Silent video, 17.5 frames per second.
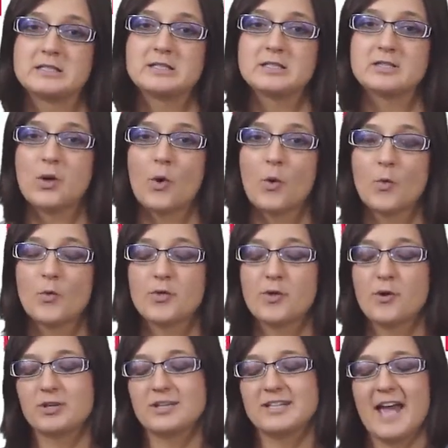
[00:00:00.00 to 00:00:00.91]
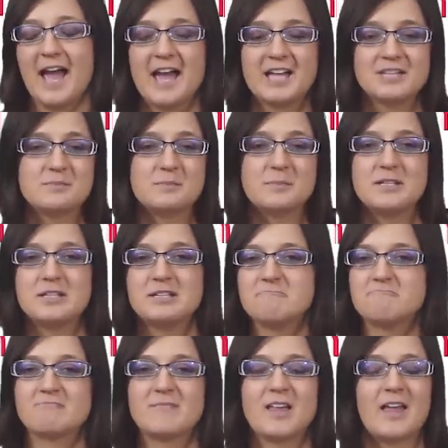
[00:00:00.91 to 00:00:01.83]
so there can't
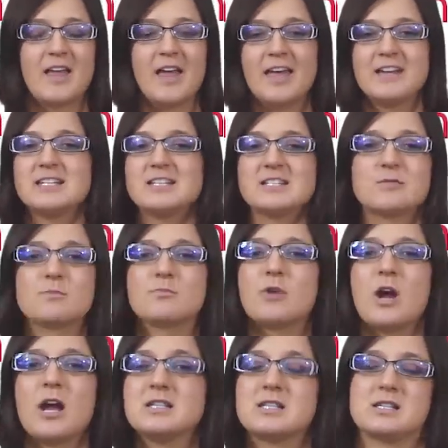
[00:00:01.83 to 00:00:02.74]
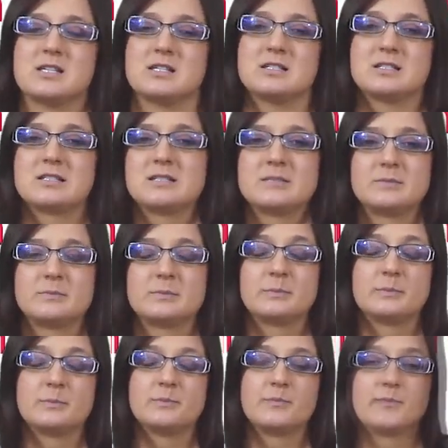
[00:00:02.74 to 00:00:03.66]
be any surprises.
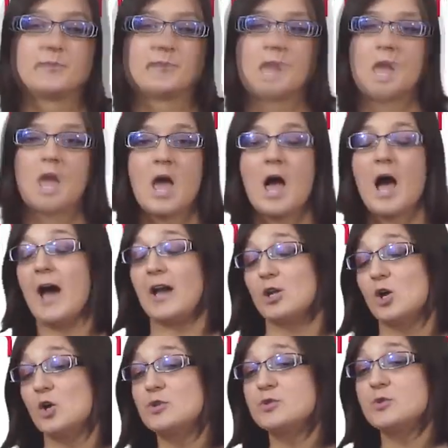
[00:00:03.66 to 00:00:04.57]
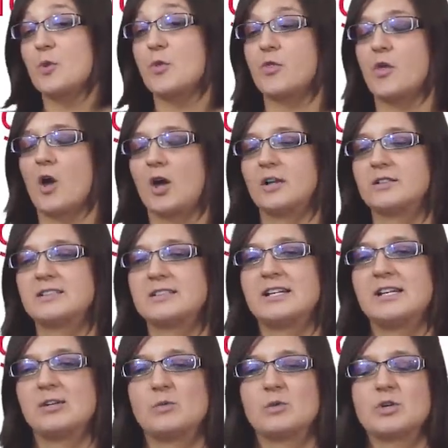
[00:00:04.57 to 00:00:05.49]
I also thought
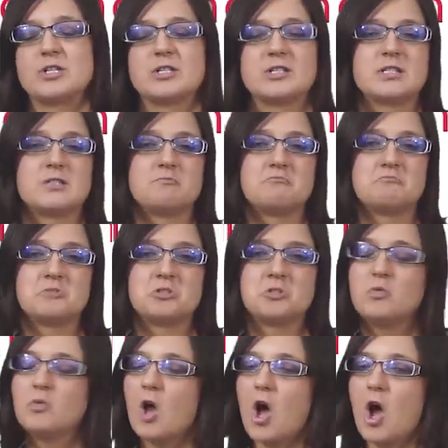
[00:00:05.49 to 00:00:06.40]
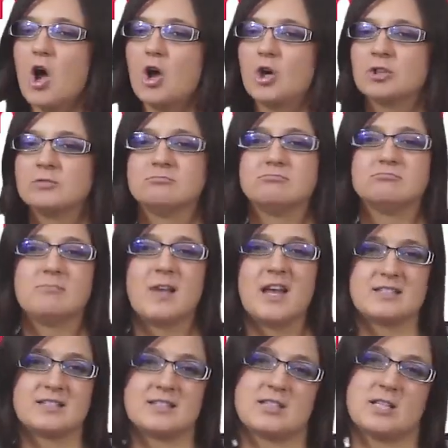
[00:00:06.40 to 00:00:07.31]
it was too long
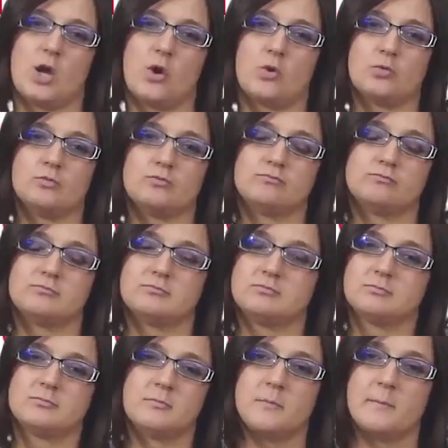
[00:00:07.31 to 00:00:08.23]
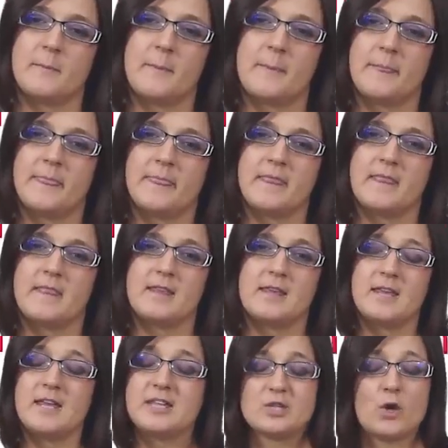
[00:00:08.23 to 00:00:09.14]
and slow.
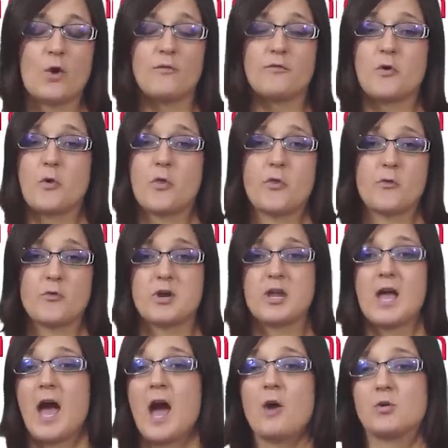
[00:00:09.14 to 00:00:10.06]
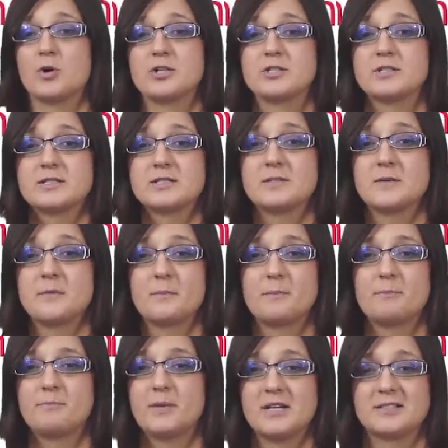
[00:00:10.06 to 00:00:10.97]
It's over 3 hours,
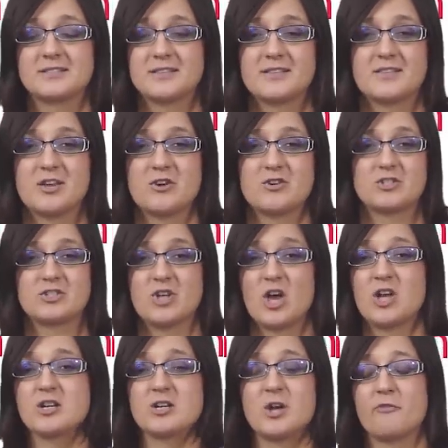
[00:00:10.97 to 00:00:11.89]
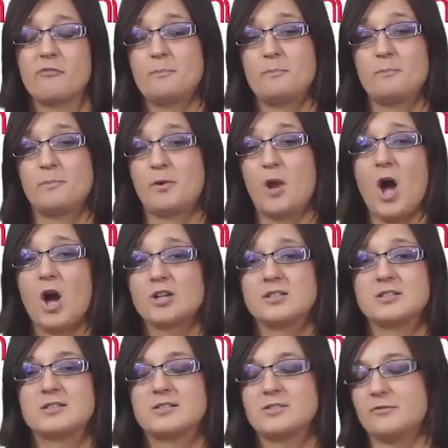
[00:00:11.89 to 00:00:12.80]
but there's not enough
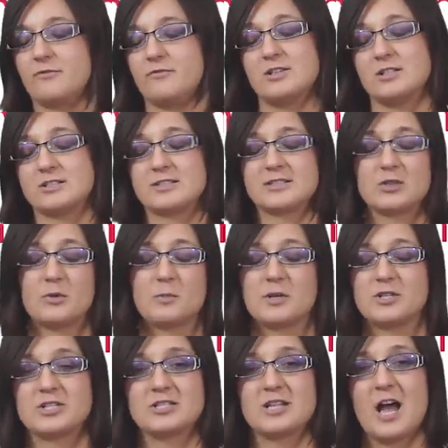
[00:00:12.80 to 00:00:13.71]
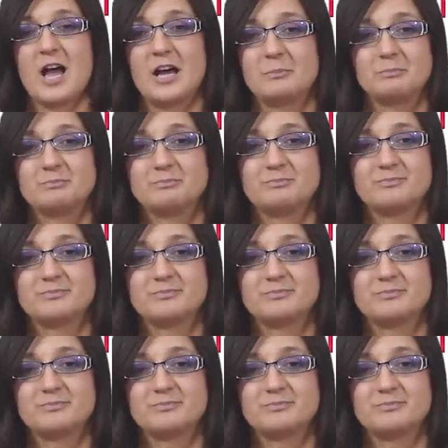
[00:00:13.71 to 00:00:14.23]
plot to fill so much time.